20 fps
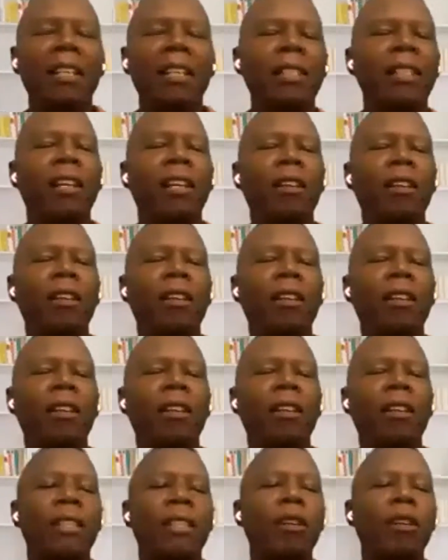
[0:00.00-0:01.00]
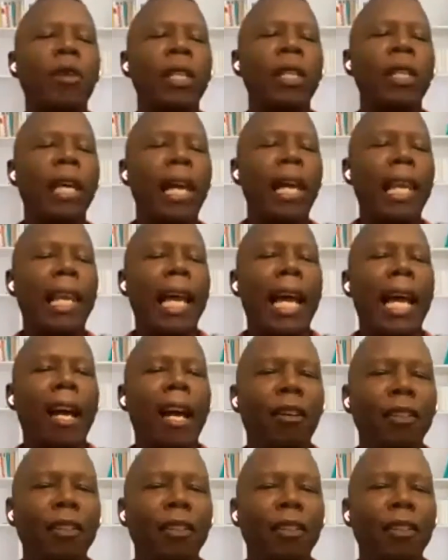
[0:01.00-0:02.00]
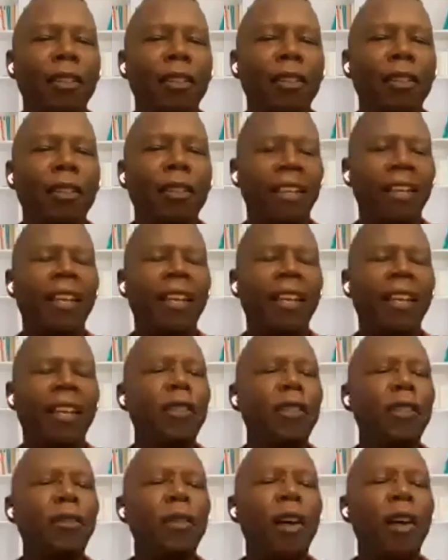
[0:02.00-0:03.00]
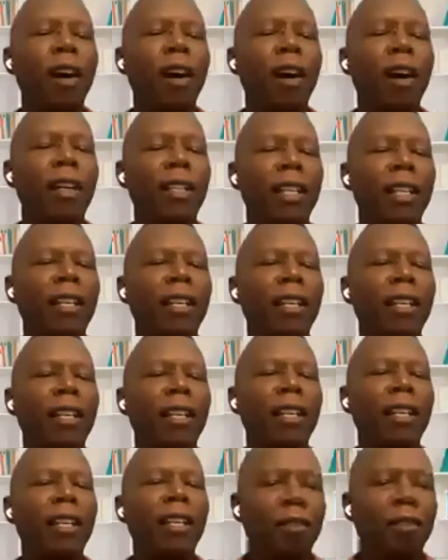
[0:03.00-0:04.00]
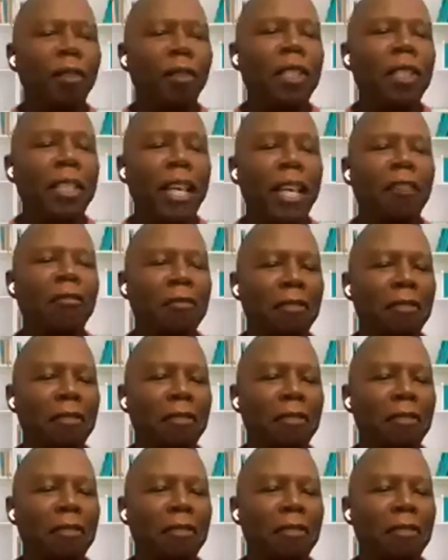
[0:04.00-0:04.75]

So, yes. So, what that allows, I do unconventional stuff.